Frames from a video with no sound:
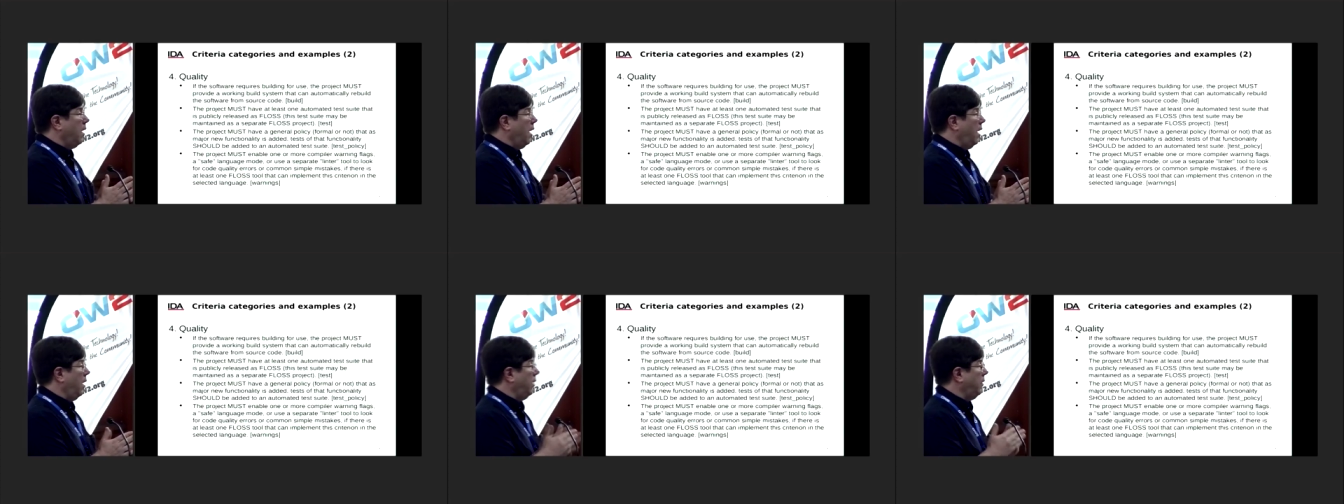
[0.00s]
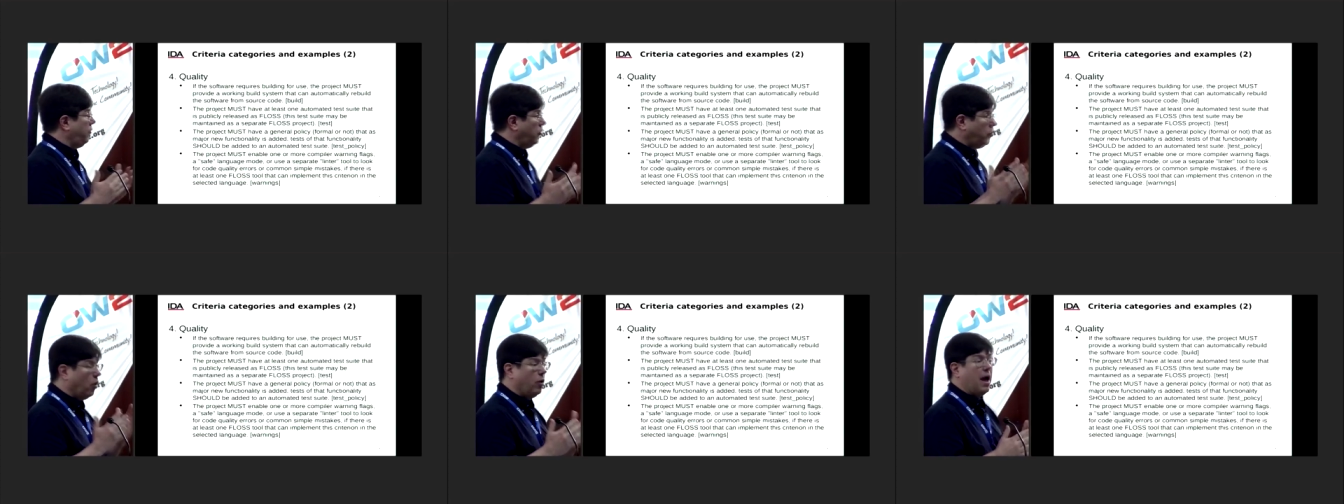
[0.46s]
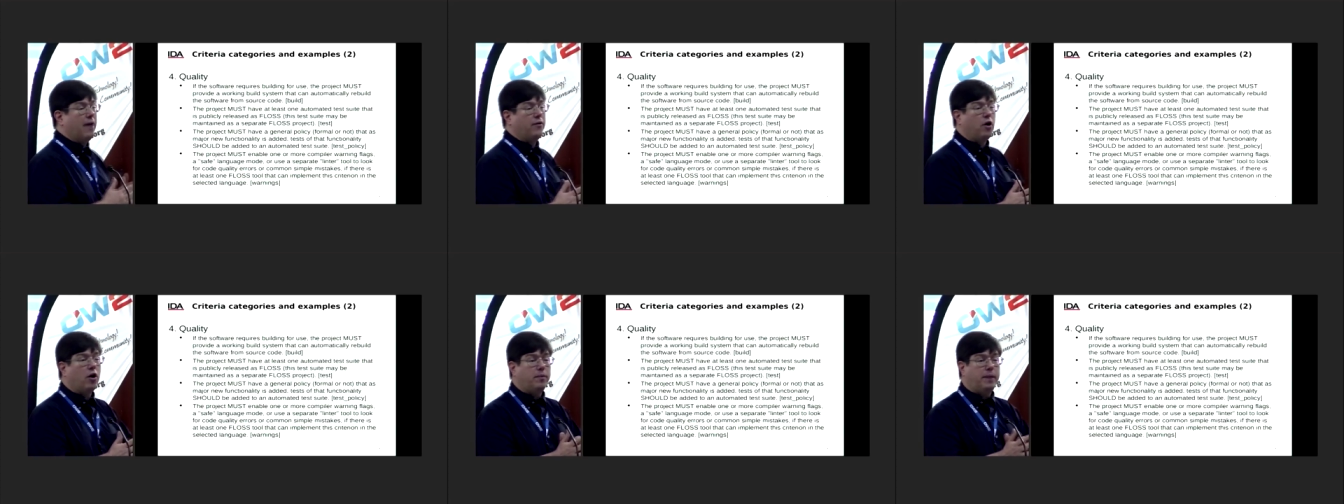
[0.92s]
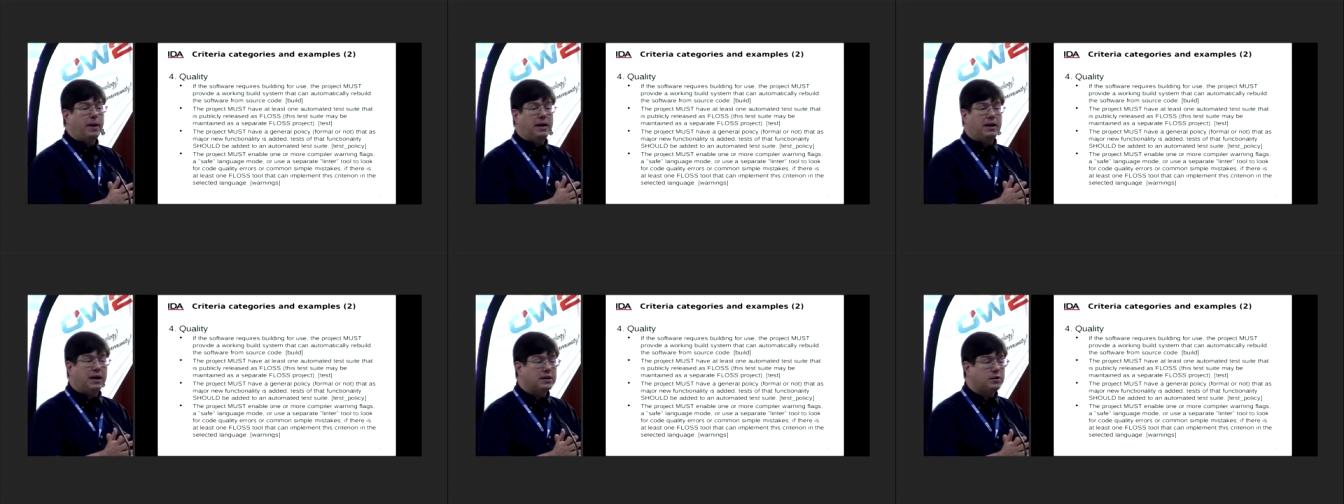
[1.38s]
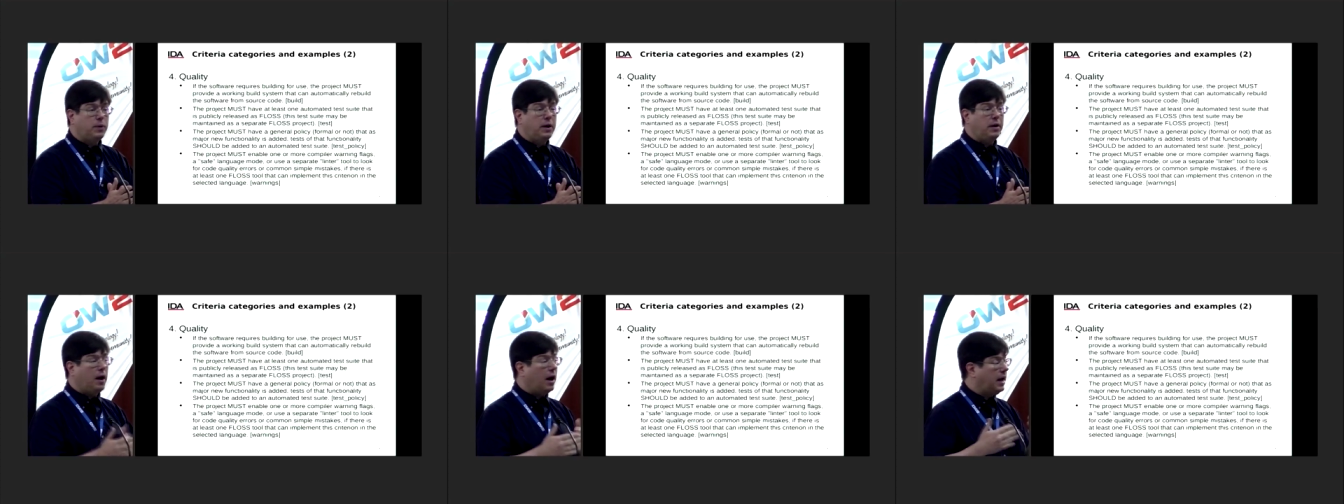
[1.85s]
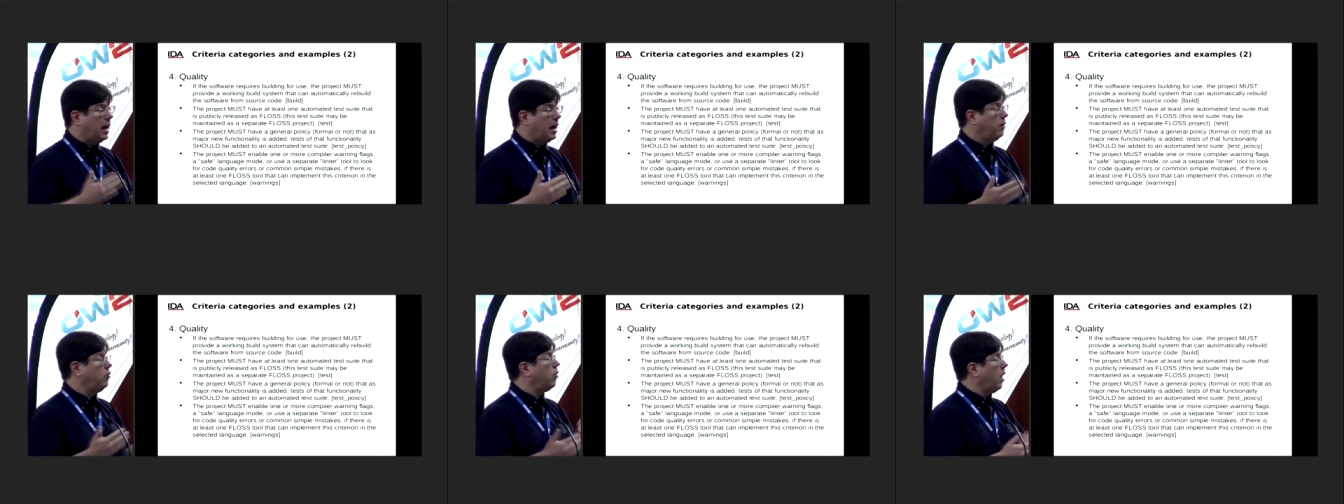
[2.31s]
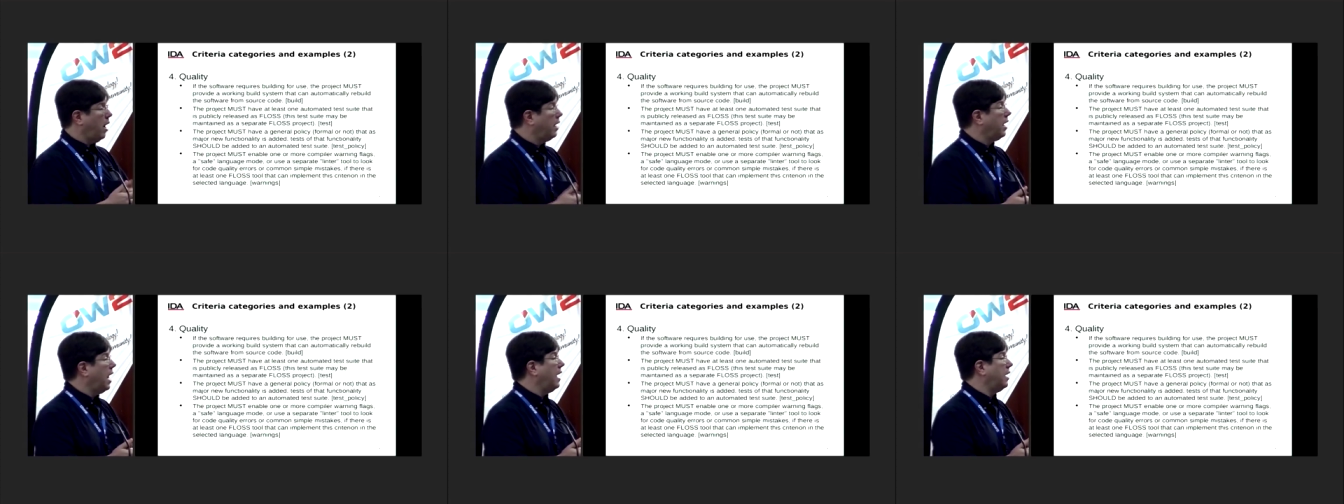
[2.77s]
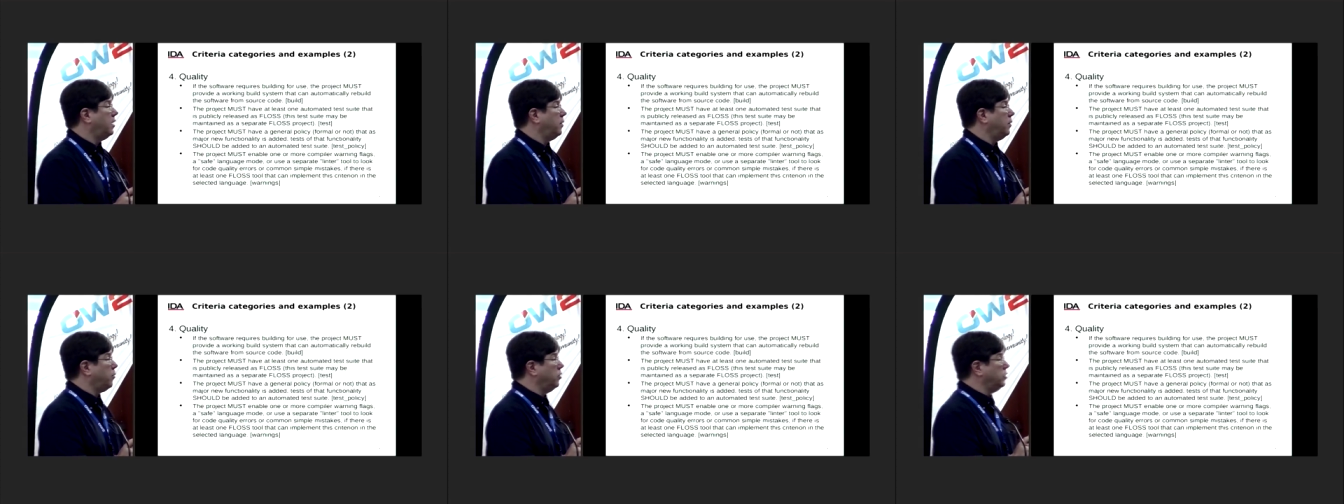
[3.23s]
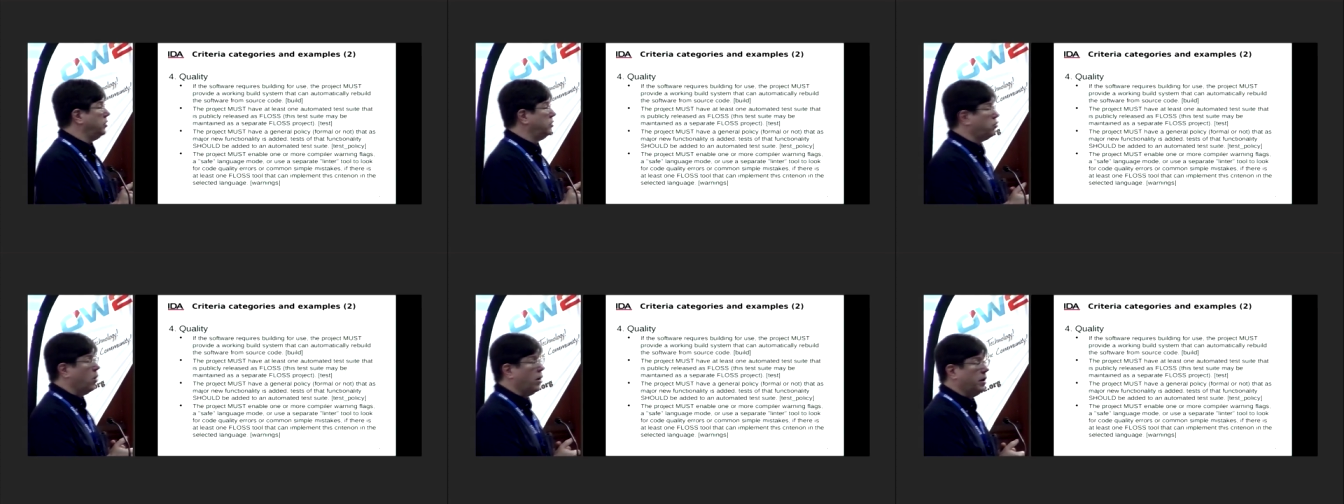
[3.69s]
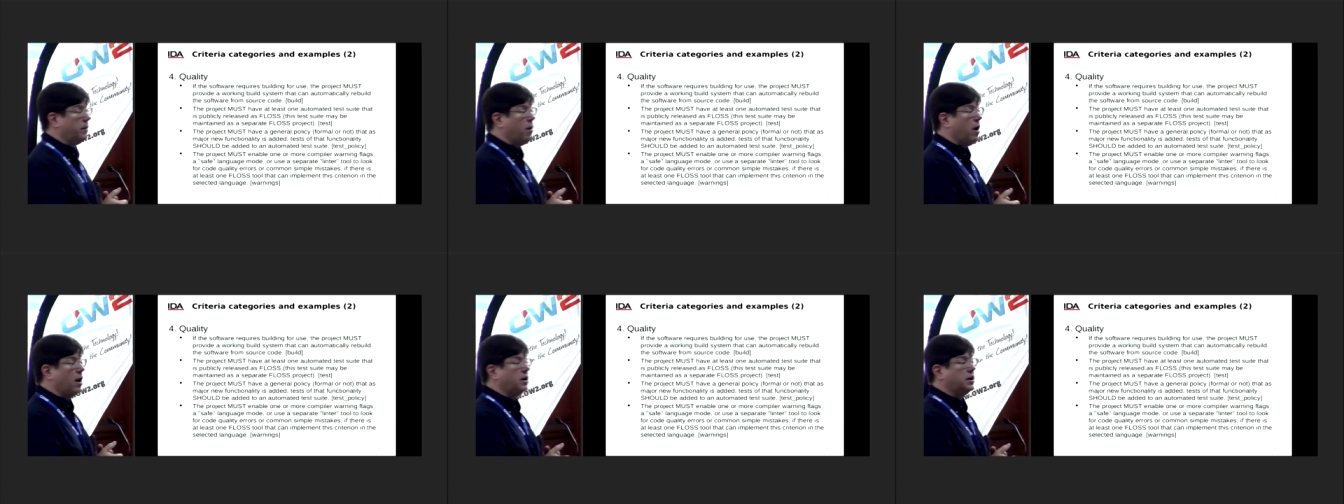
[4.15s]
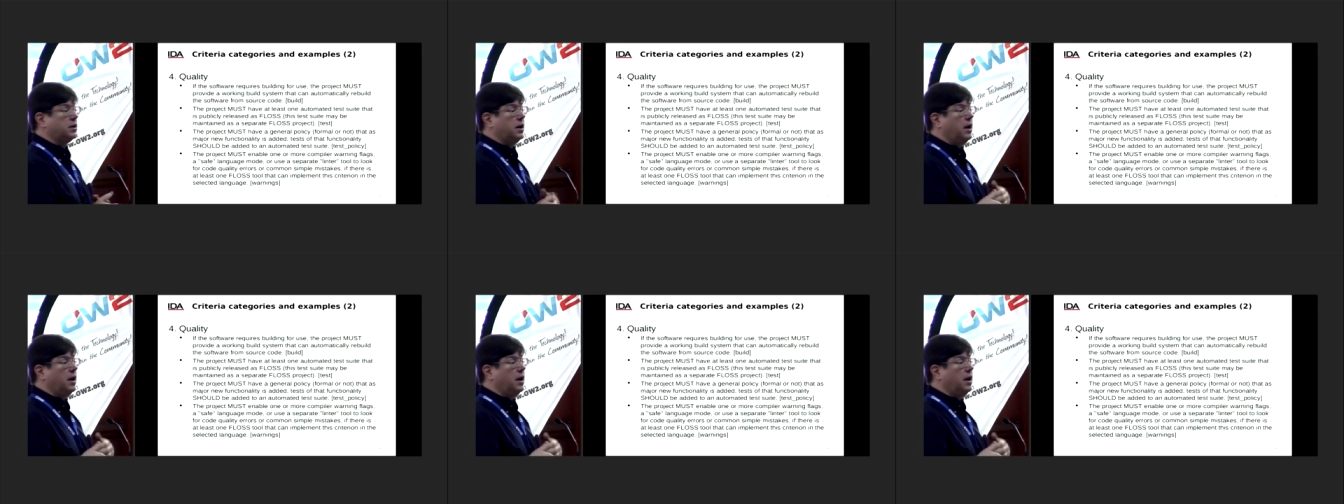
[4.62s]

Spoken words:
If you don't have an automated test suite, again, you are unlikely to produce quality product.